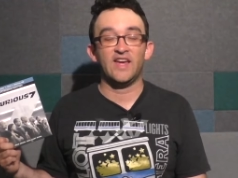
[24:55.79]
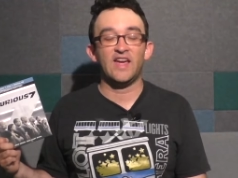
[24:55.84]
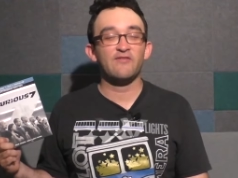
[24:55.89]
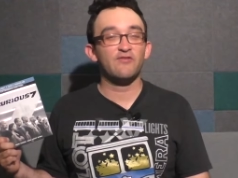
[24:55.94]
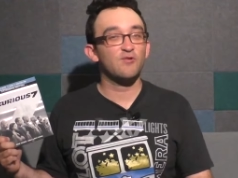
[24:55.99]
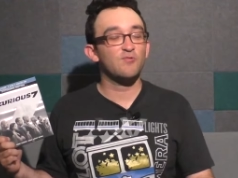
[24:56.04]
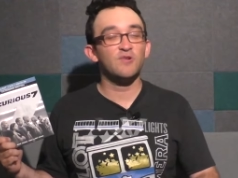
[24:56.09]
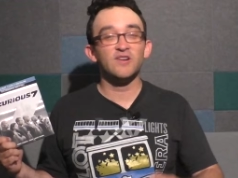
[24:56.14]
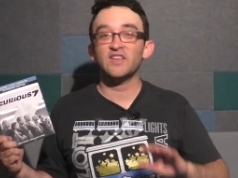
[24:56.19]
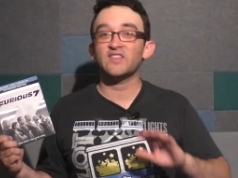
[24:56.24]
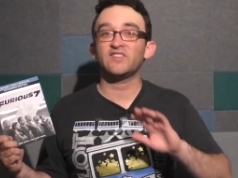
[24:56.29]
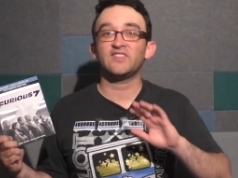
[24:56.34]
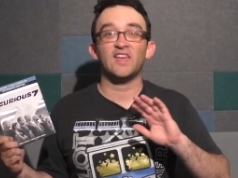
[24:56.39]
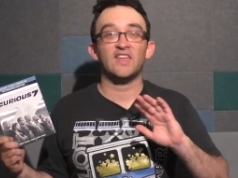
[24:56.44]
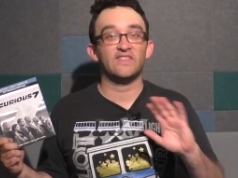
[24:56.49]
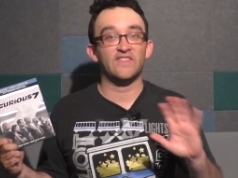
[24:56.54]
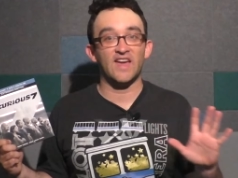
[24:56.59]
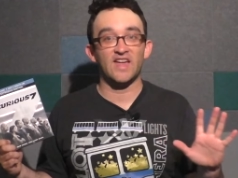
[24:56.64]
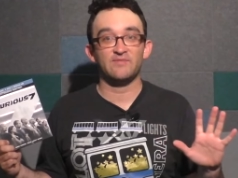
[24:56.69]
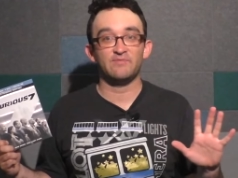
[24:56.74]
Everyone has
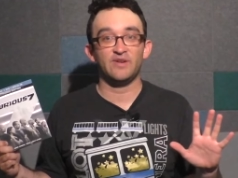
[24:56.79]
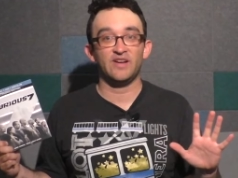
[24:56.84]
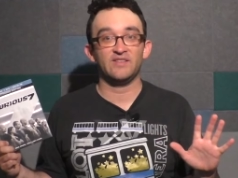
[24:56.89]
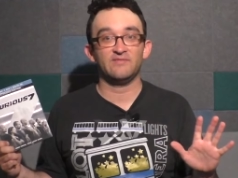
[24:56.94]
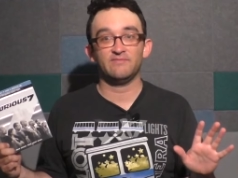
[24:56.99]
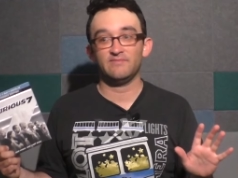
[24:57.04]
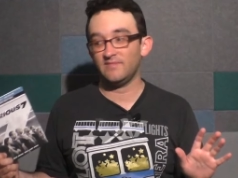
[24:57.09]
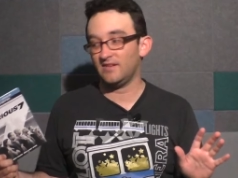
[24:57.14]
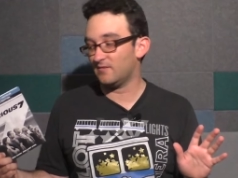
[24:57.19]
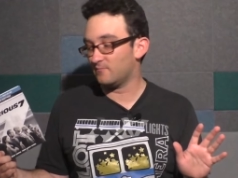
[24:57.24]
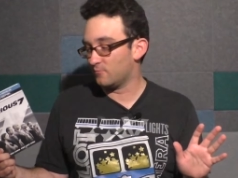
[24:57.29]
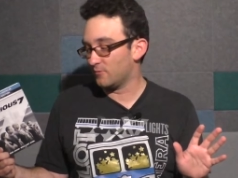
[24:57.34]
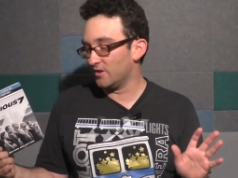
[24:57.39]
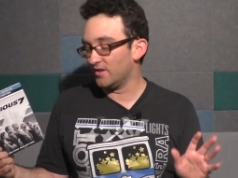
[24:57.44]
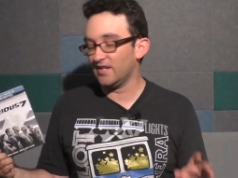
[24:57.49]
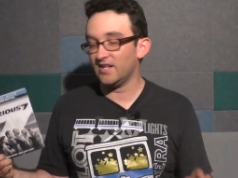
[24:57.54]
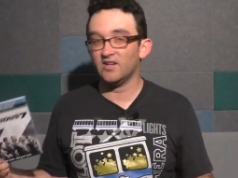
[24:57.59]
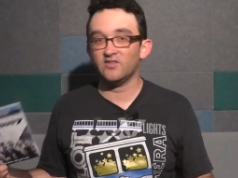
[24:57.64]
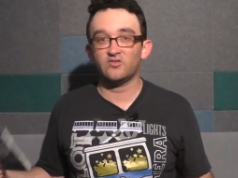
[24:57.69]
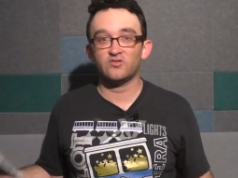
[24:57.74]
said that, but it
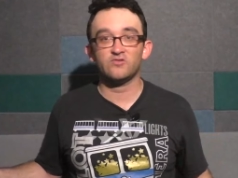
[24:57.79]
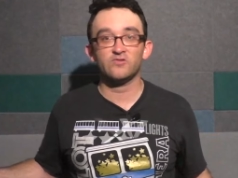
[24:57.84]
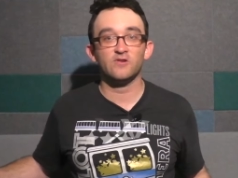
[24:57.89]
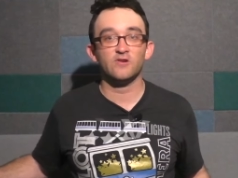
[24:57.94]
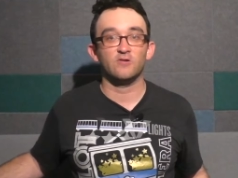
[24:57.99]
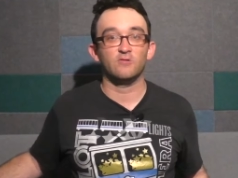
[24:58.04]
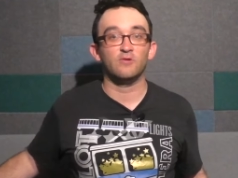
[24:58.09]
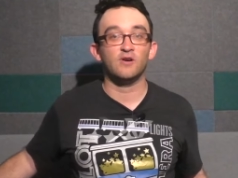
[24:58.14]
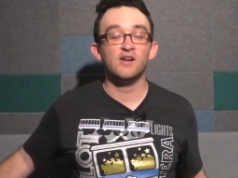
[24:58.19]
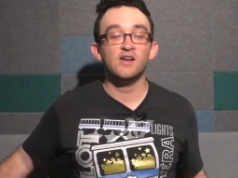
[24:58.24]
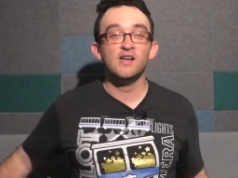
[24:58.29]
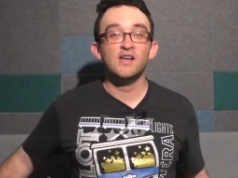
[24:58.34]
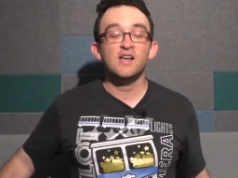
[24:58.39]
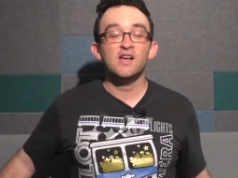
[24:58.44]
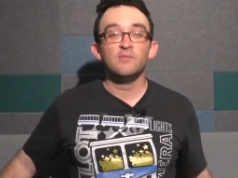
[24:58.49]
really is true.